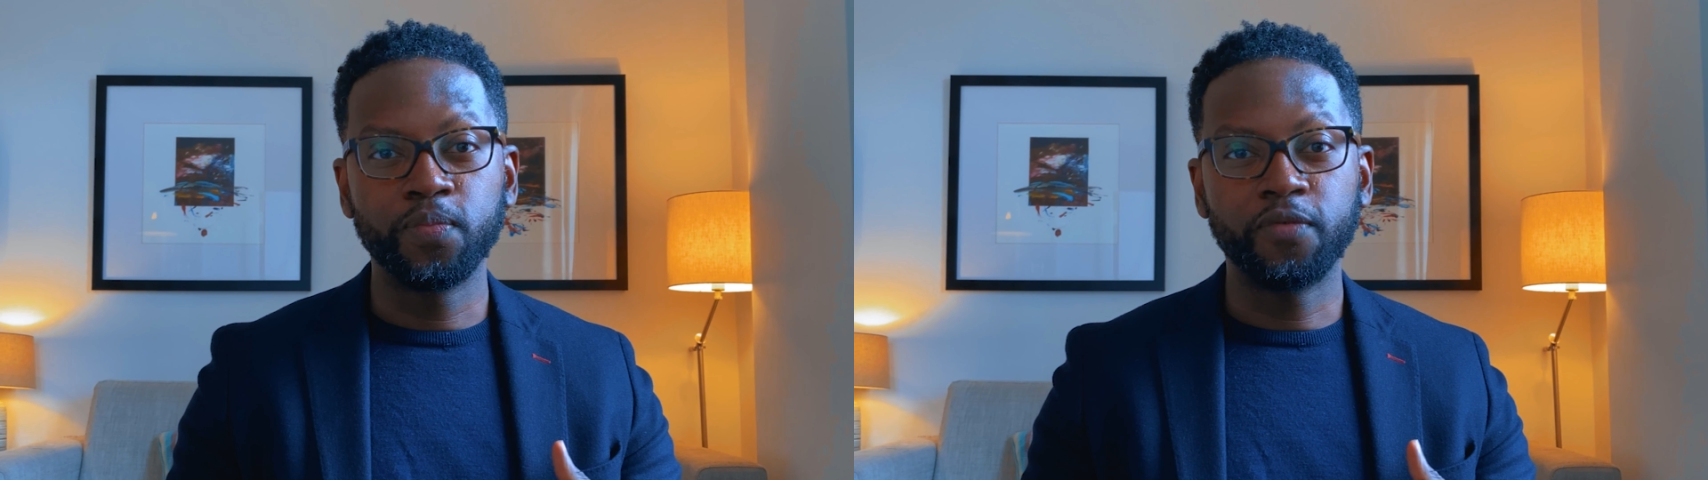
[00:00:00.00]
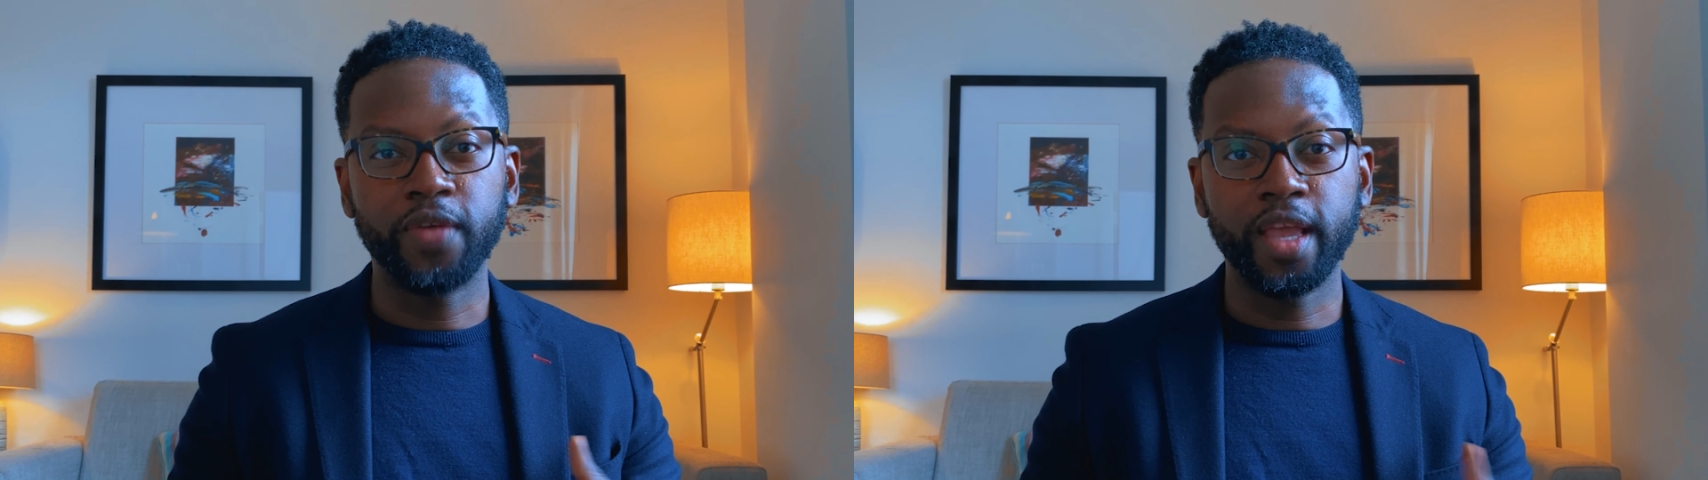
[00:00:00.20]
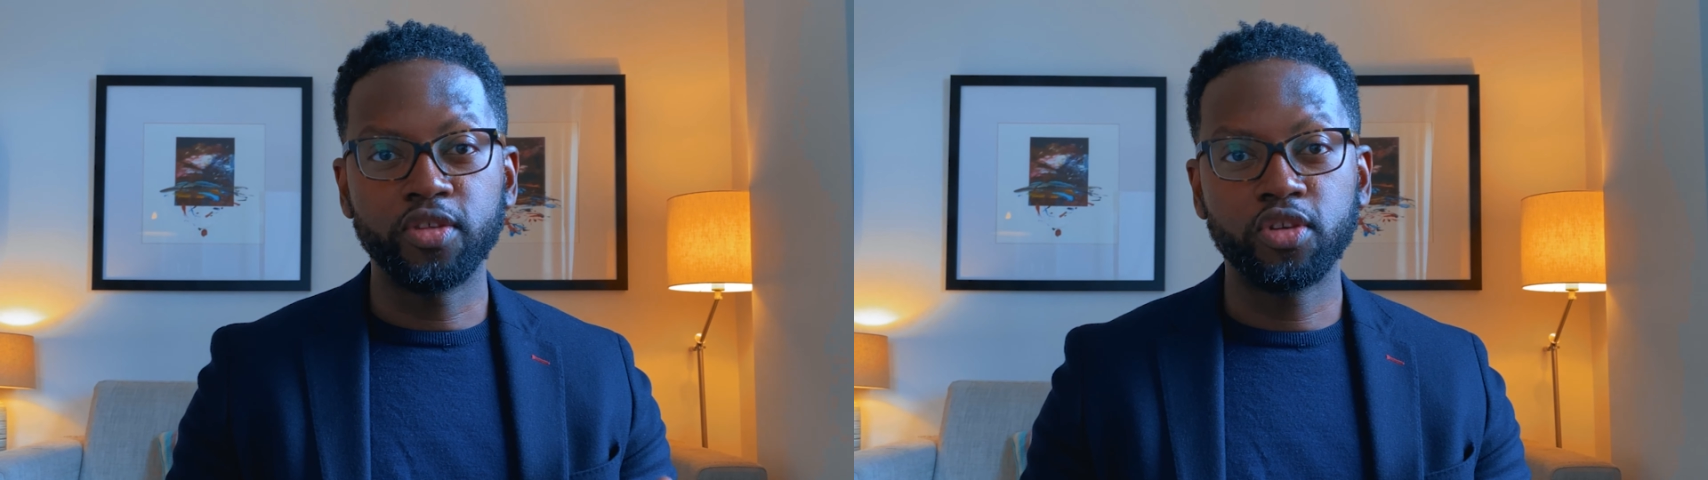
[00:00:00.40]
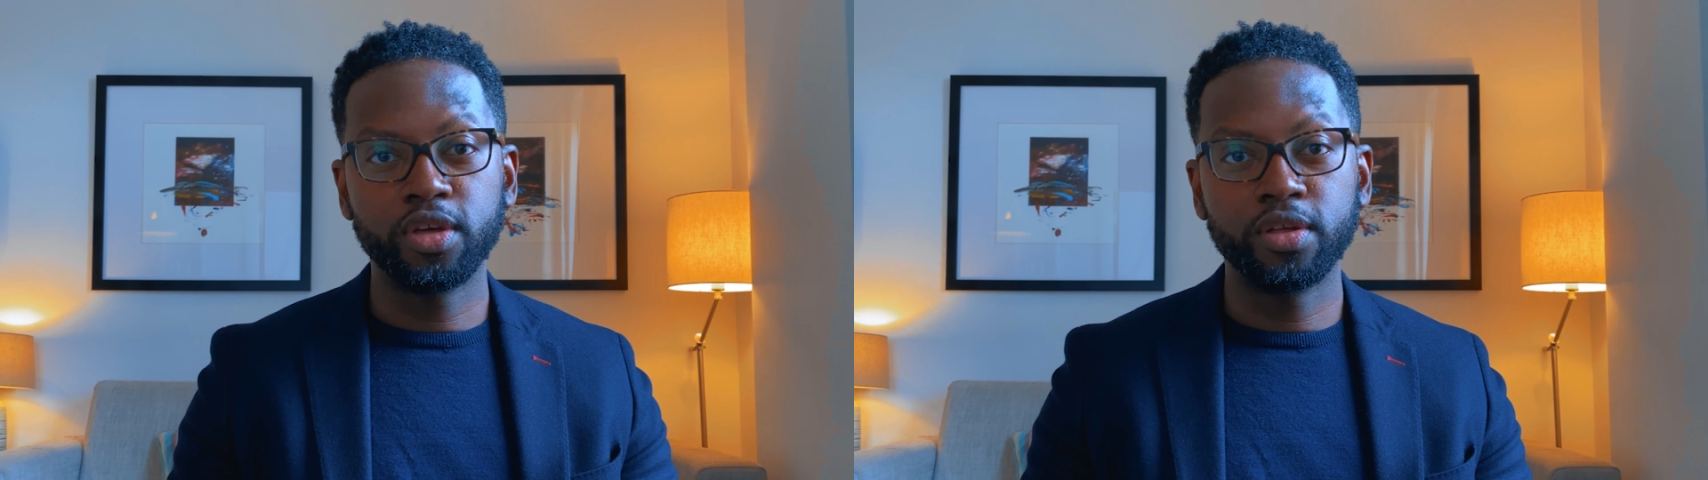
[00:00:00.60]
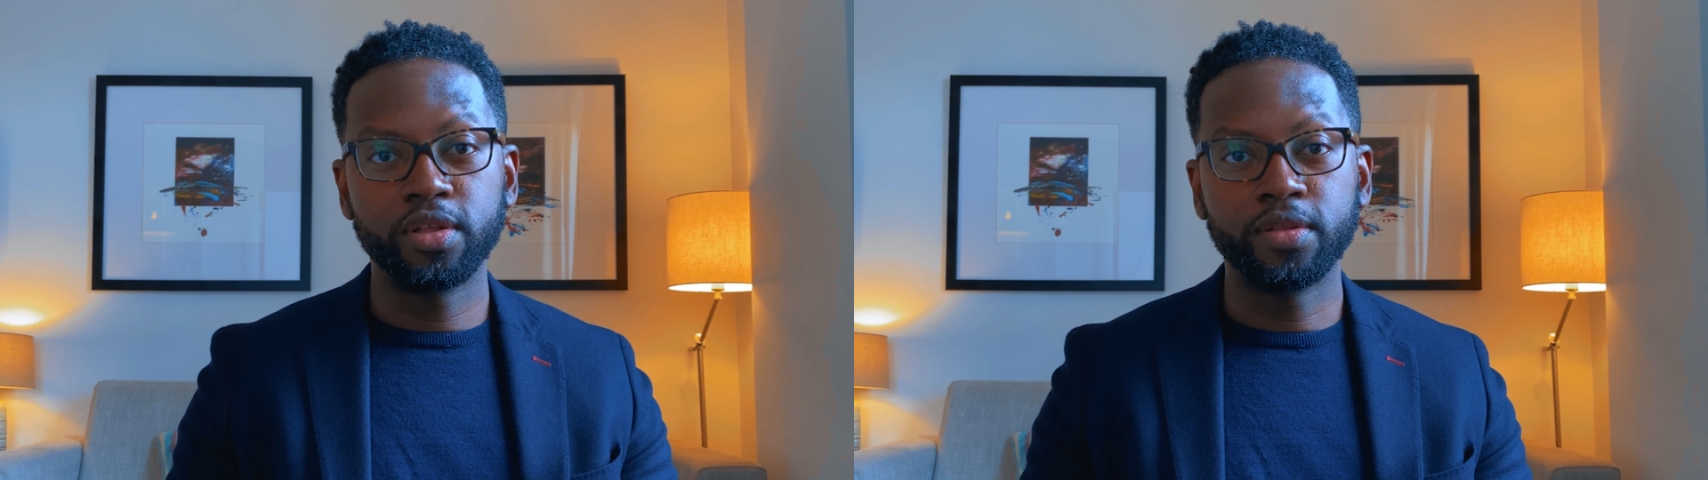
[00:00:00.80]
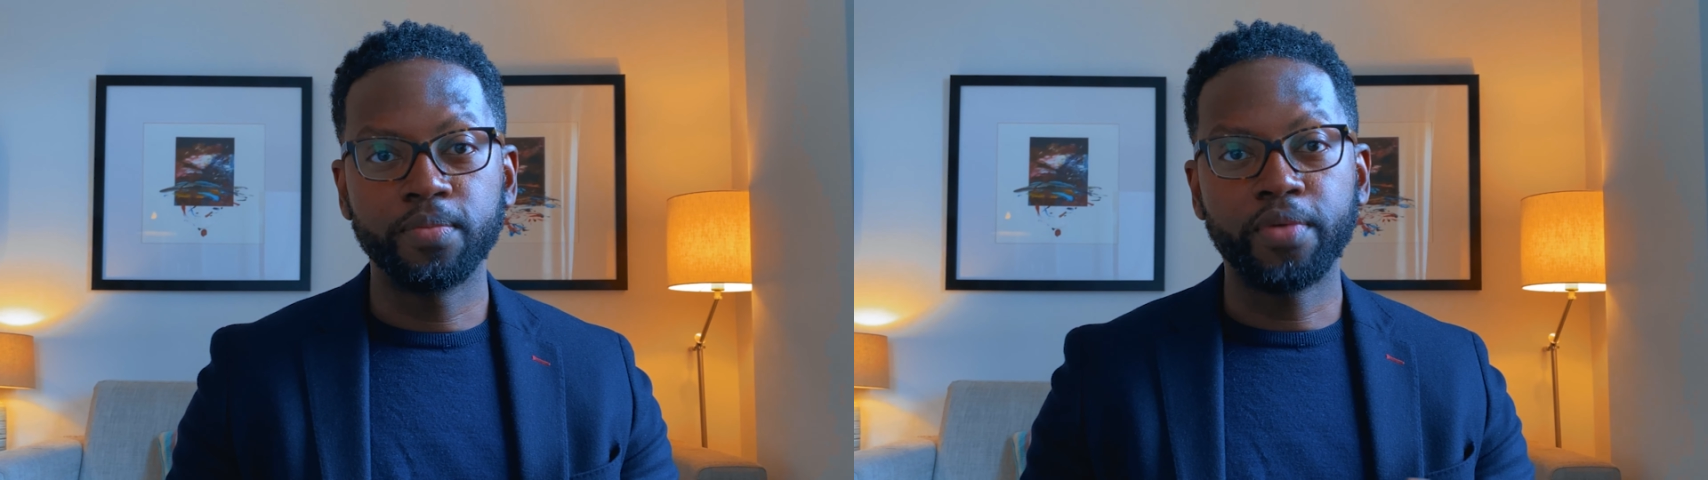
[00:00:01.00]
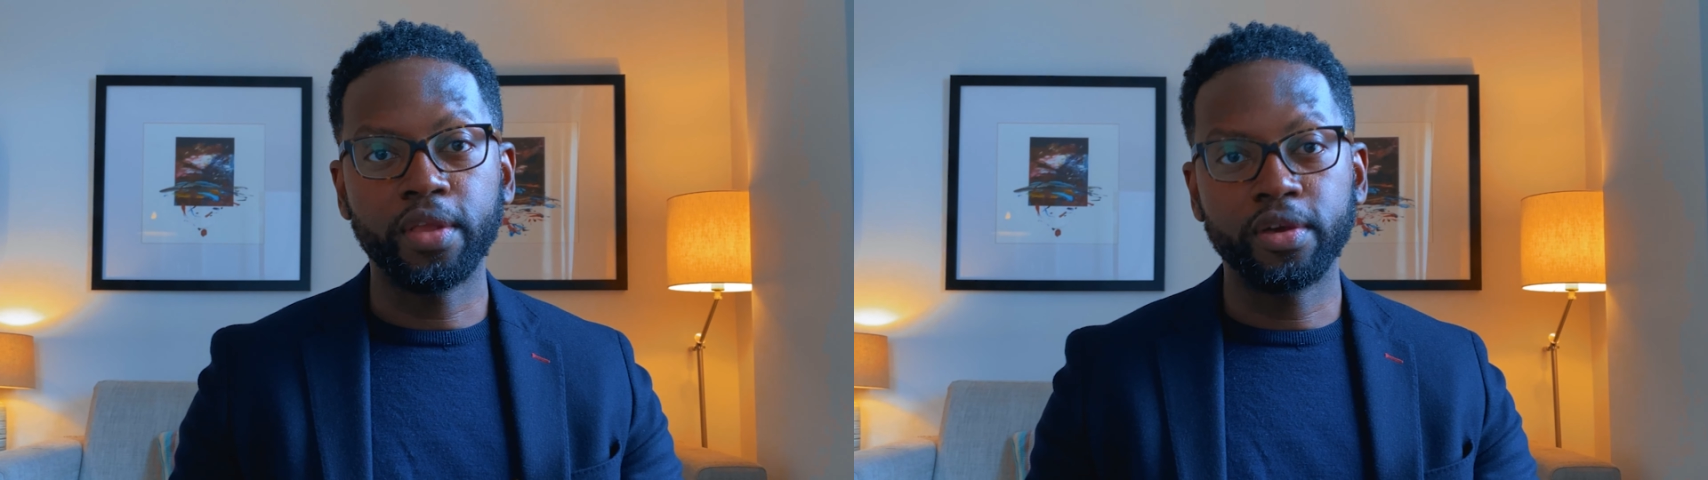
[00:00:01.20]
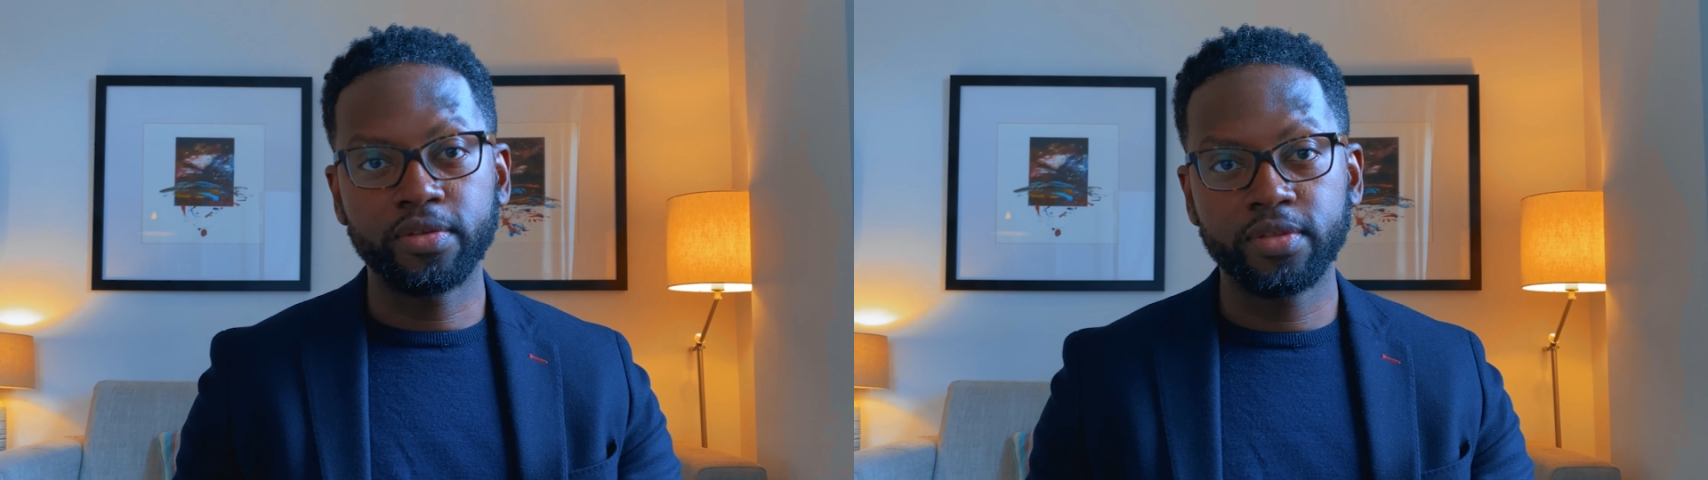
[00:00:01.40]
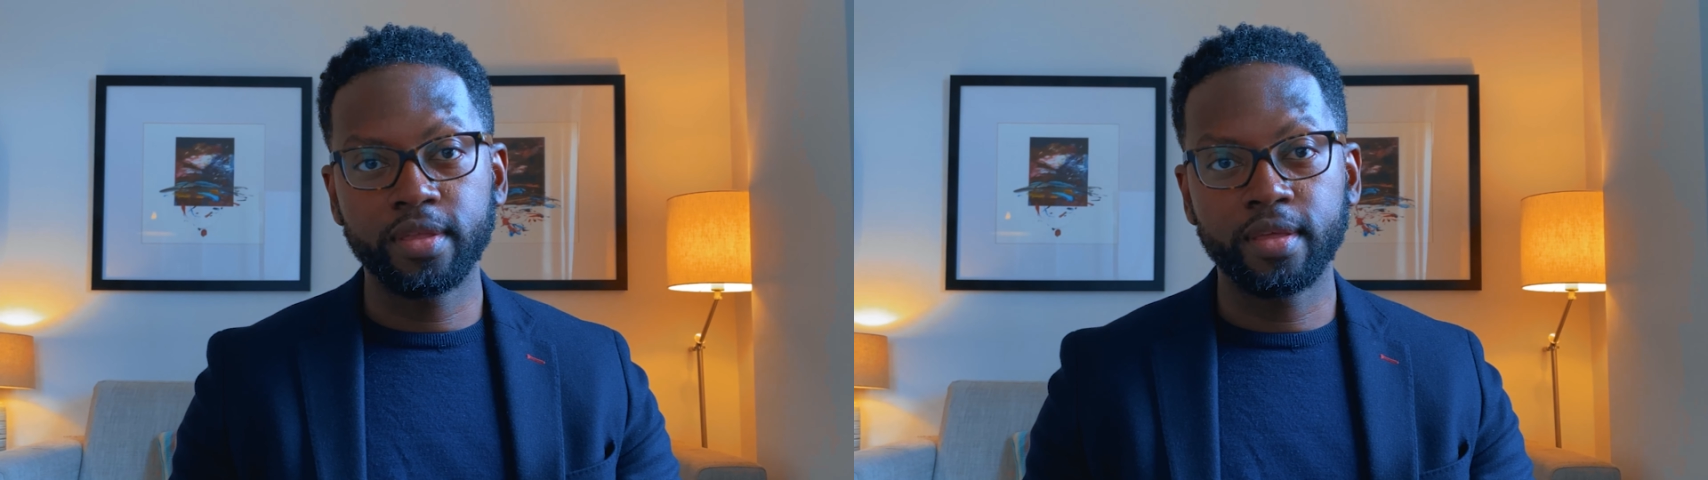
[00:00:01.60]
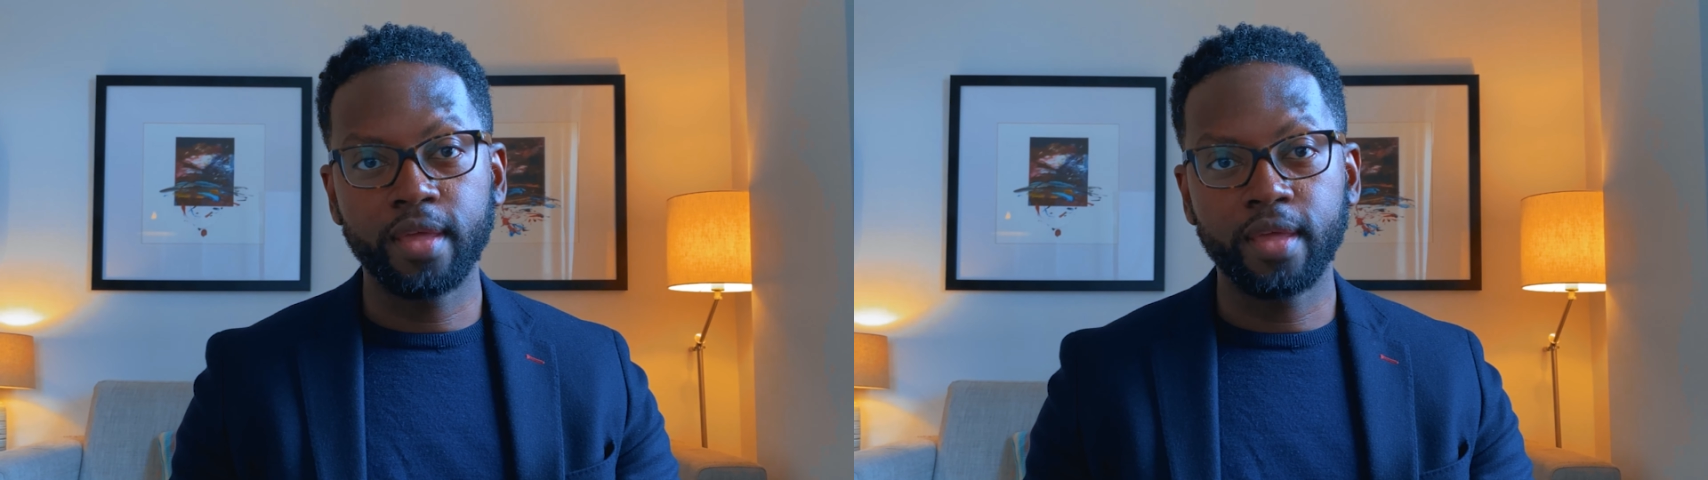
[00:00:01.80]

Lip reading: financial products